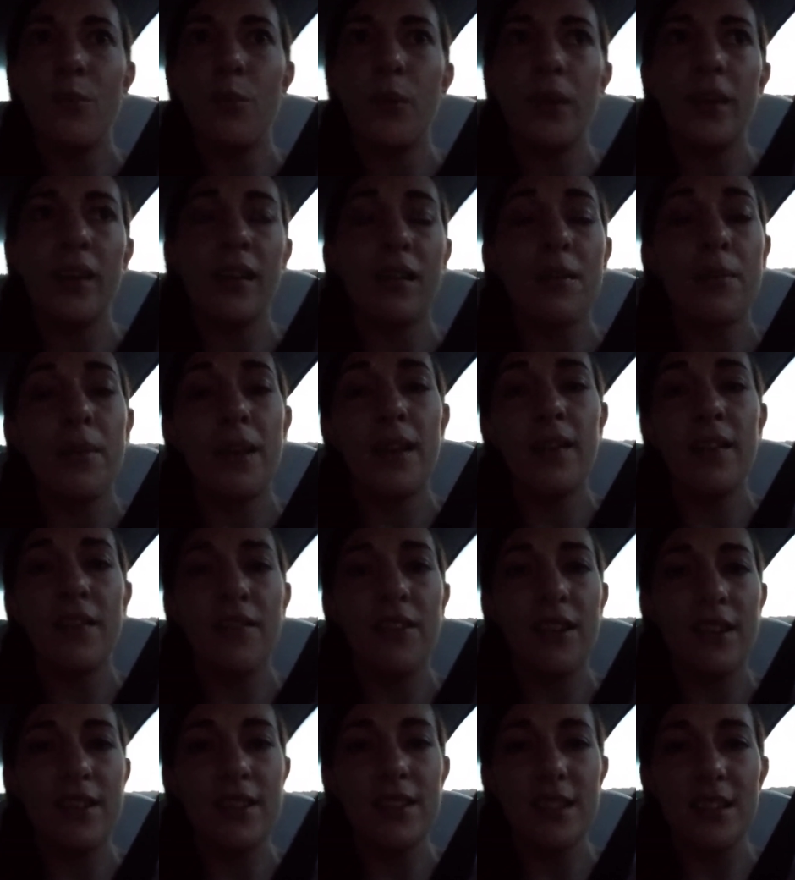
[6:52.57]
we are
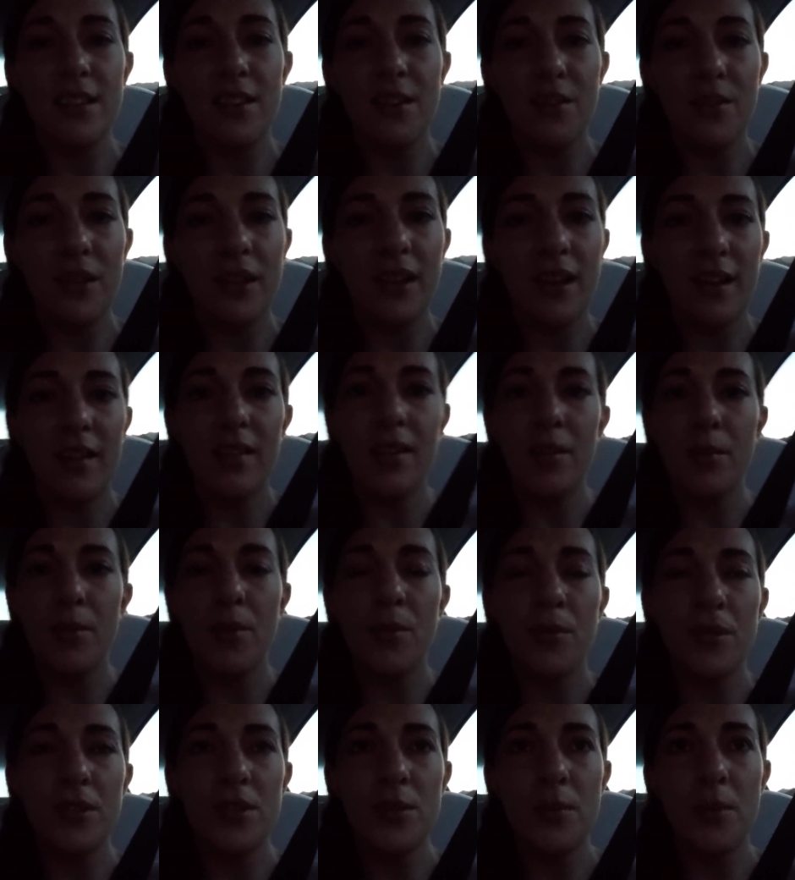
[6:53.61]
manifesting our reality
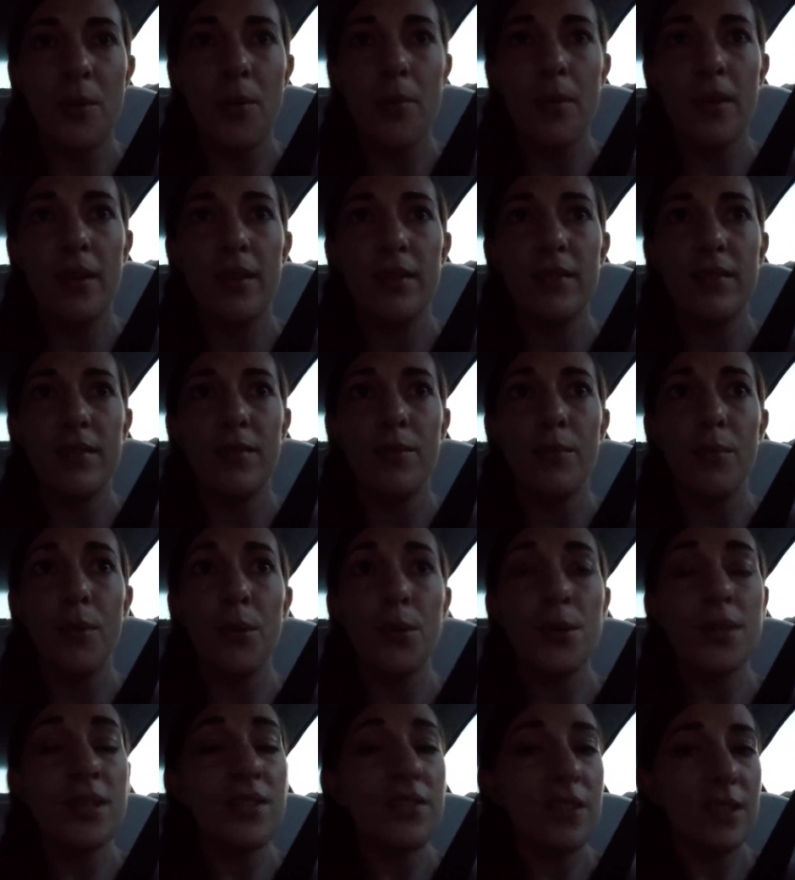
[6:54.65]
moment to moment.
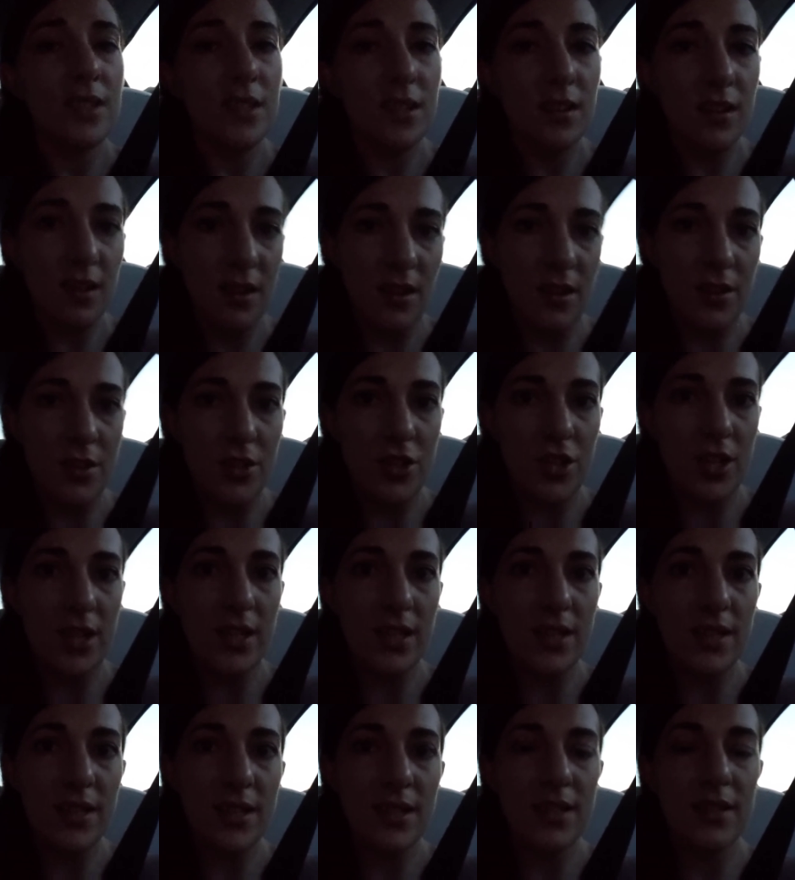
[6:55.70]
Most of it's
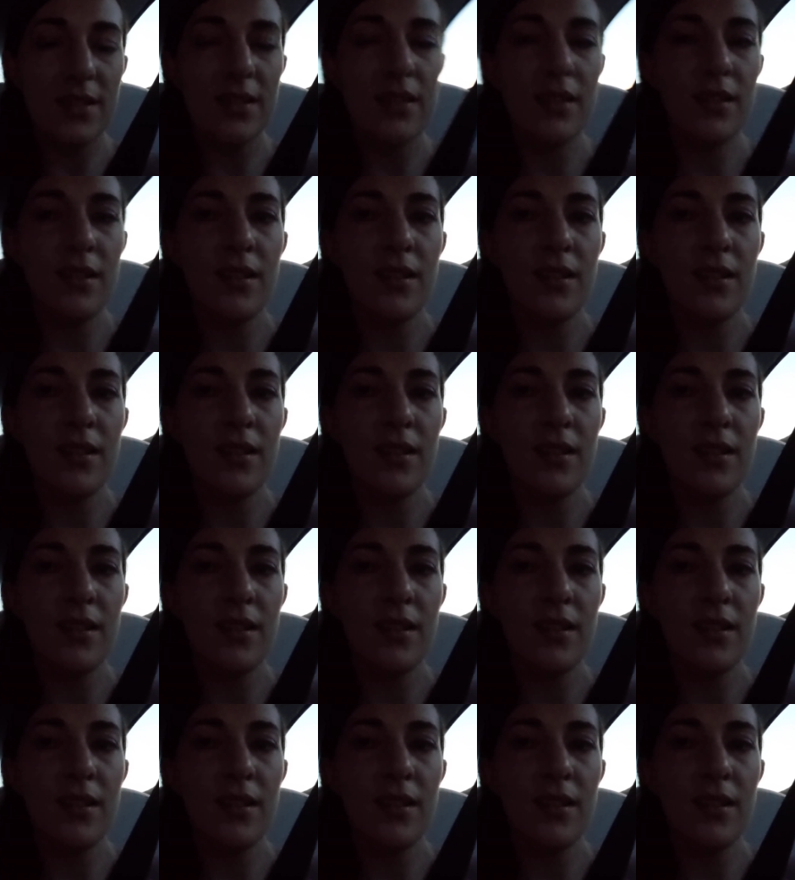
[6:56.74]
unconscious,